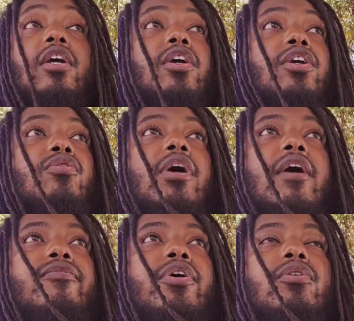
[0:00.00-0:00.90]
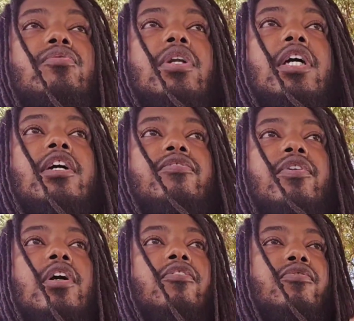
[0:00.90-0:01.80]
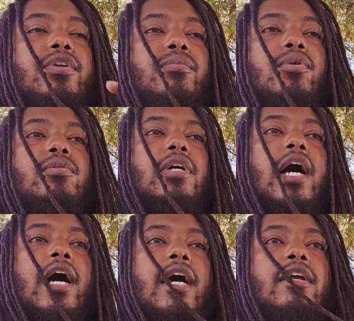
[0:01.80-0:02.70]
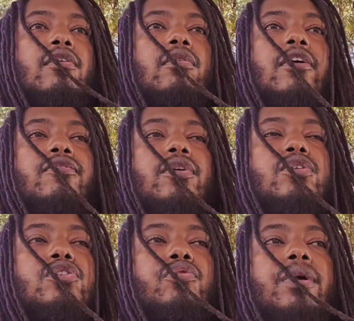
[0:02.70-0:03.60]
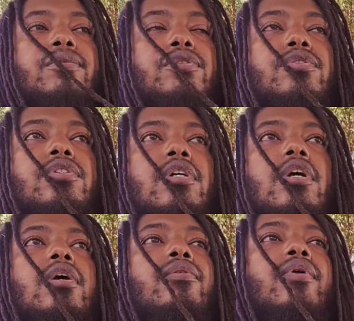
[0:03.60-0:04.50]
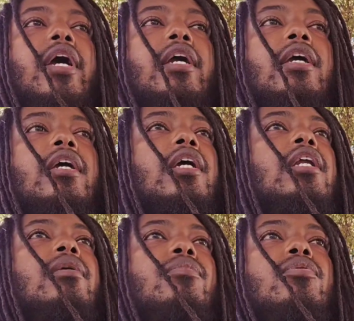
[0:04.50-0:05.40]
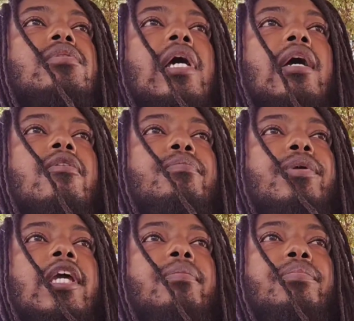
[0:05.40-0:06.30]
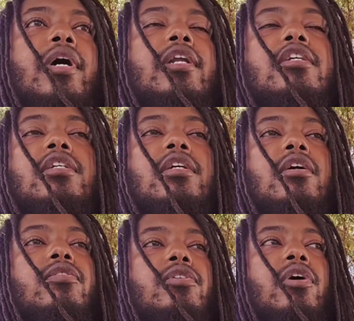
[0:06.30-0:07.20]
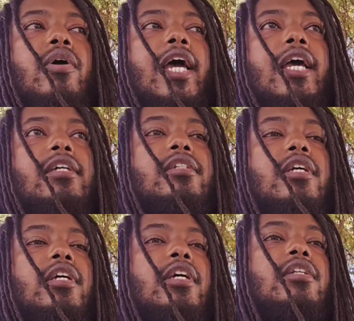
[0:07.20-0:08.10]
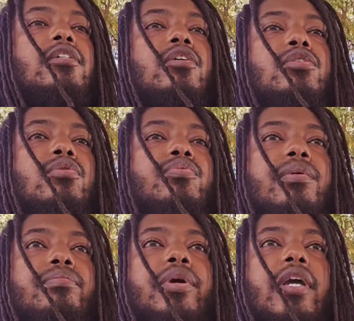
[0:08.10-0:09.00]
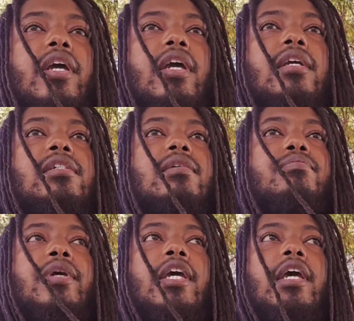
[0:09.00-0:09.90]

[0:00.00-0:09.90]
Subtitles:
You have no love for the Most High, no love for the scriptures, right? And the Most High gonna keep punishing your ass until you repent and submit,